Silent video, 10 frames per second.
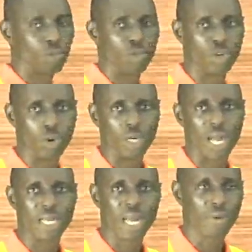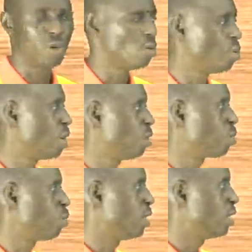be drawn, and that will go a
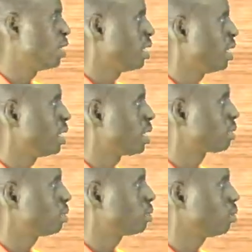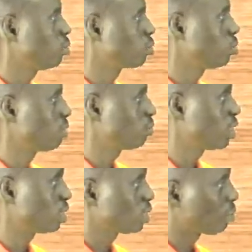long way in assisting you. So you have to
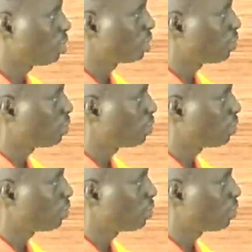check the tabulated